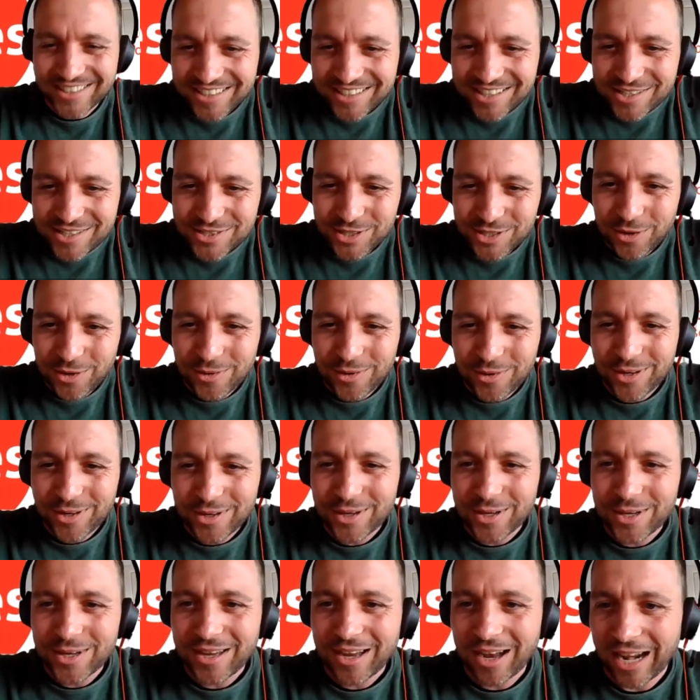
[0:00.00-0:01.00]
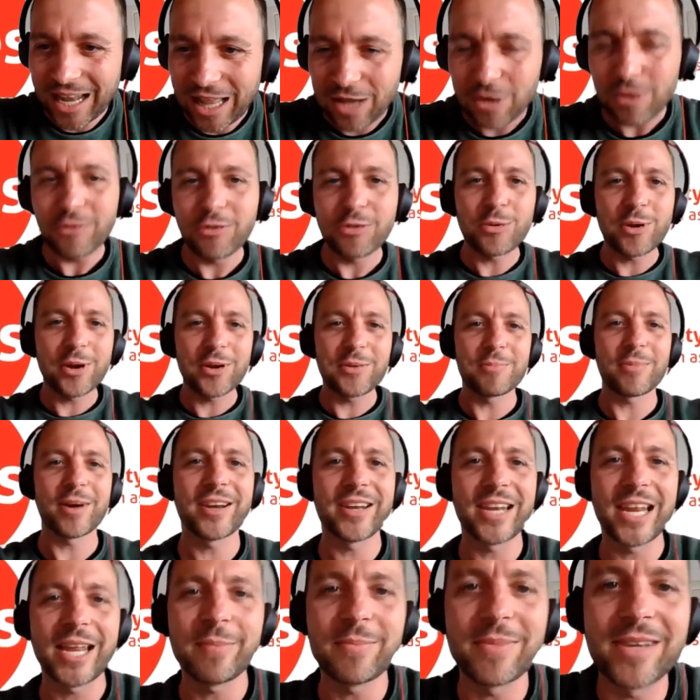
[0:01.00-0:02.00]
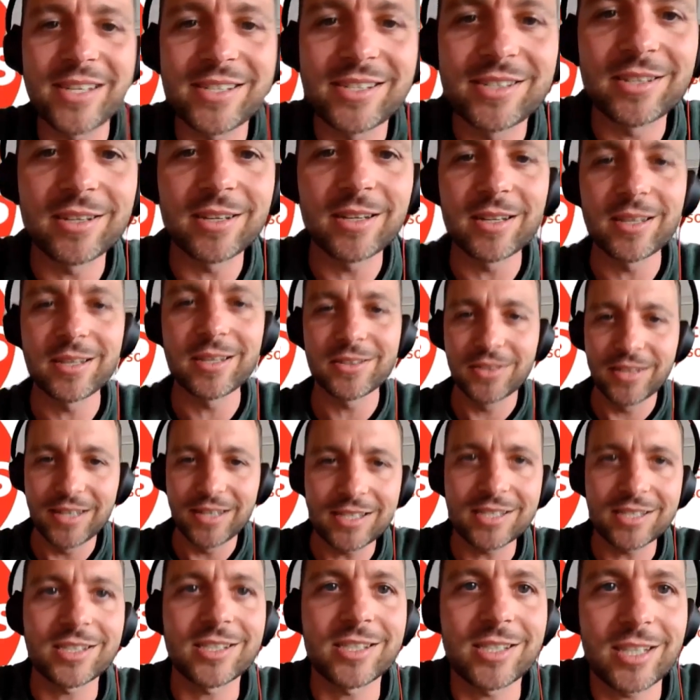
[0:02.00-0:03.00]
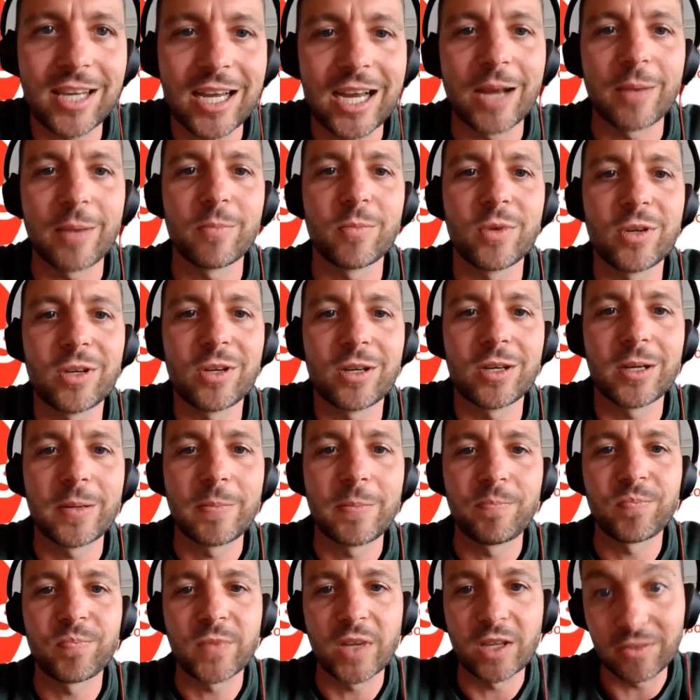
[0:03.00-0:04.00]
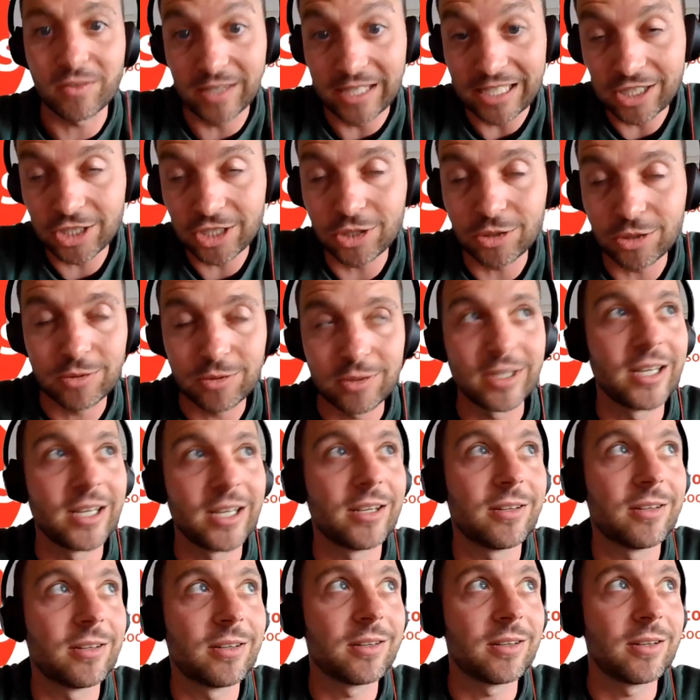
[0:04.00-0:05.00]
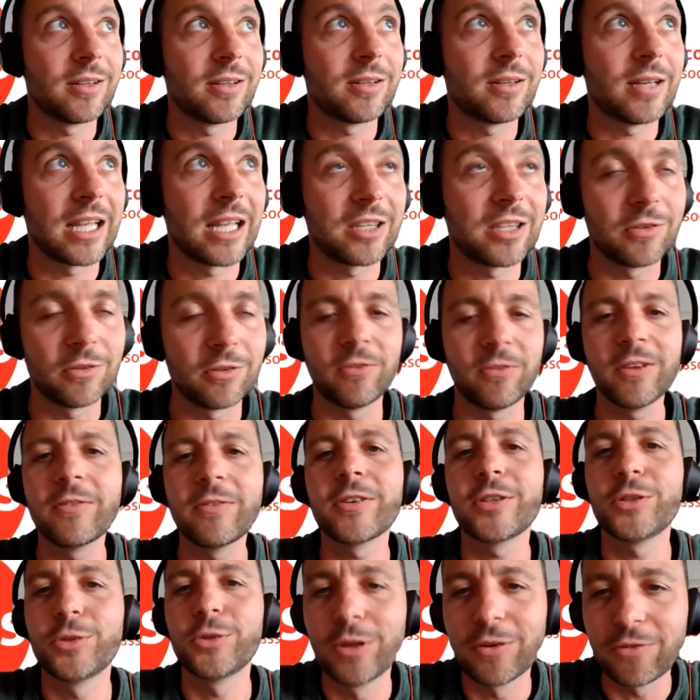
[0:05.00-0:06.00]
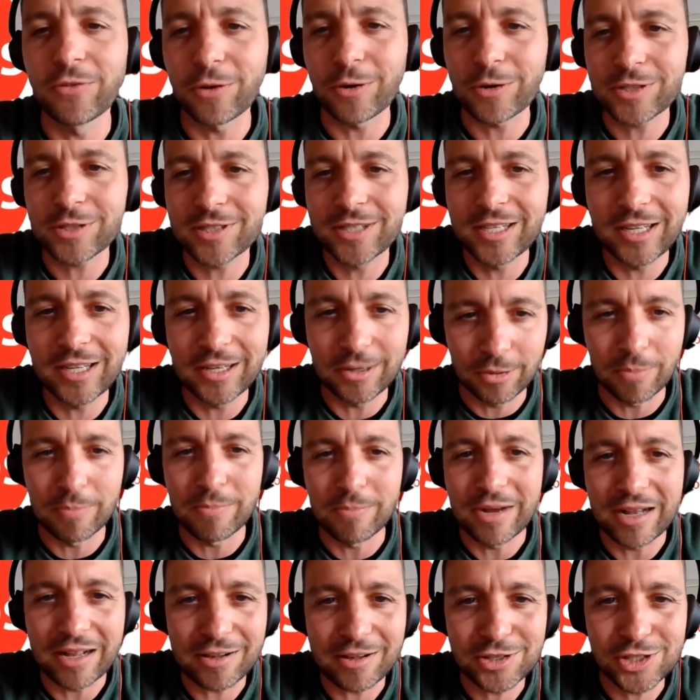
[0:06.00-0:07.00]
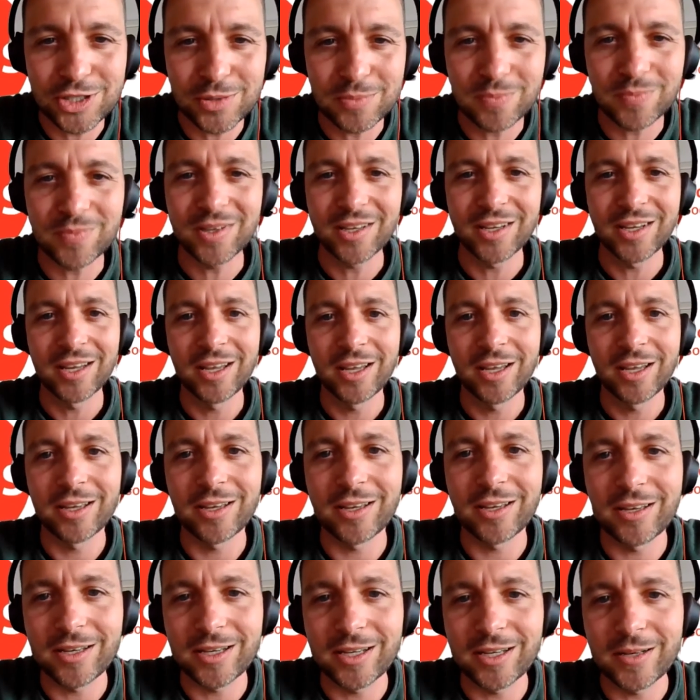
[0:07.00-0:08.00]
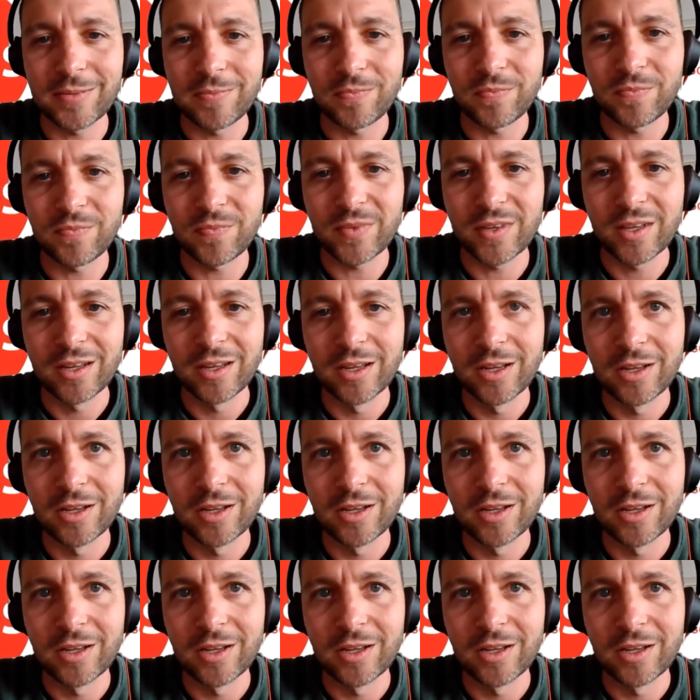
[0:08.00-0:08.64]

so hello everyone. My name is Dries. I'm a teacher in, at the Vives University here in Belgium. My